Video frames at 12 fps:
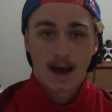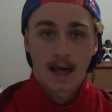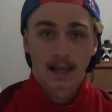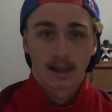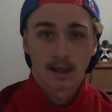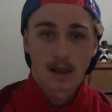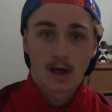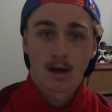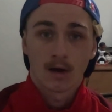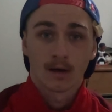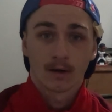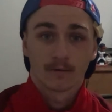I
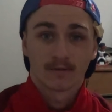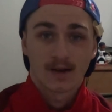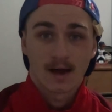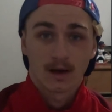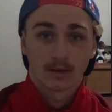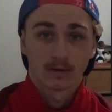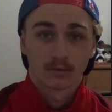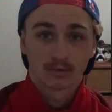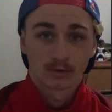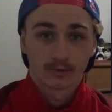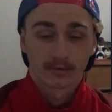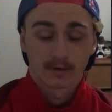love how the
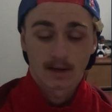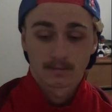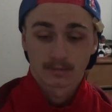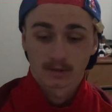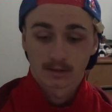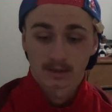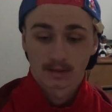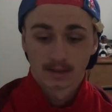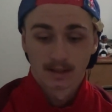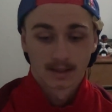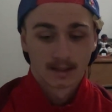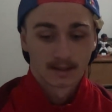roof number
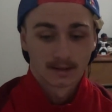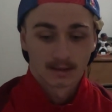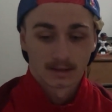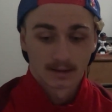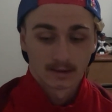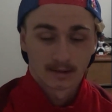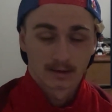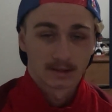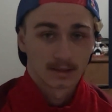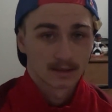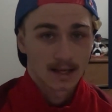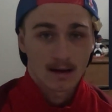is
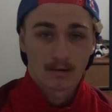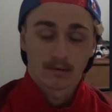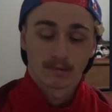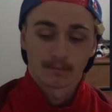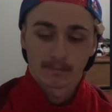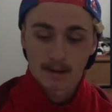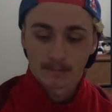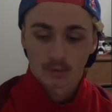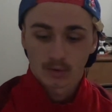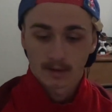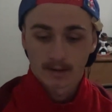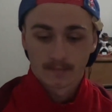just how I
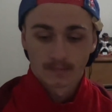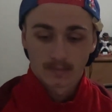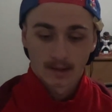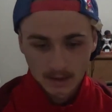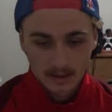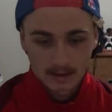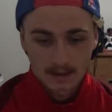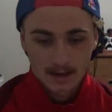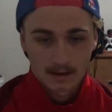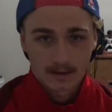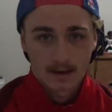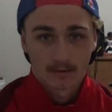remember it, and
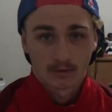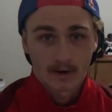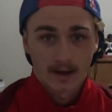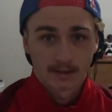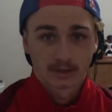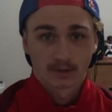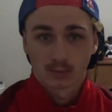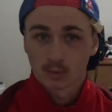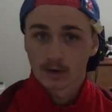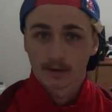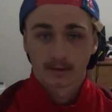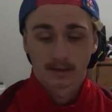how that red just
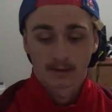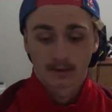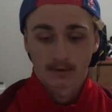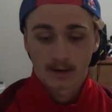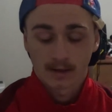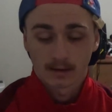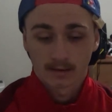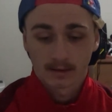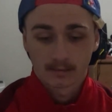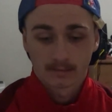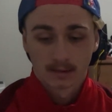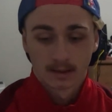works in
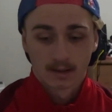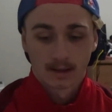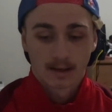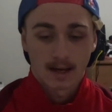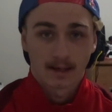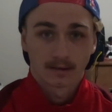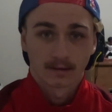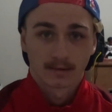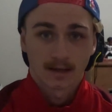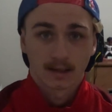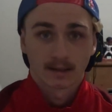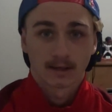greatly as a
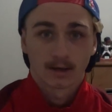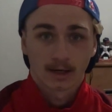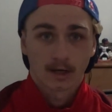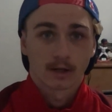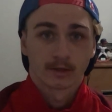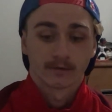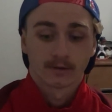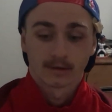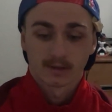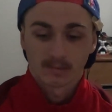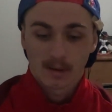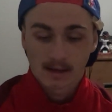secondary color for
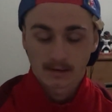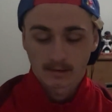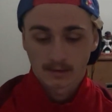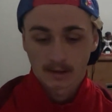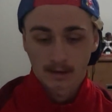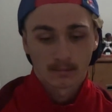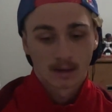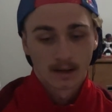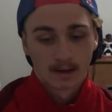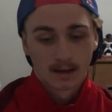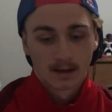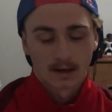this paint scheme.
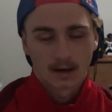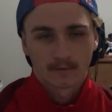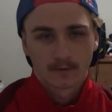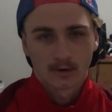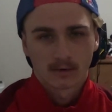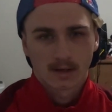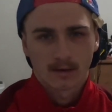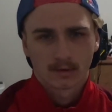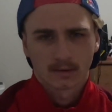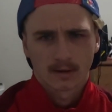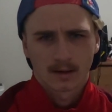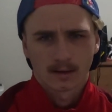And at first I
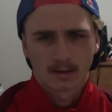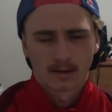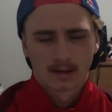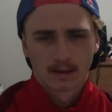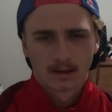was like,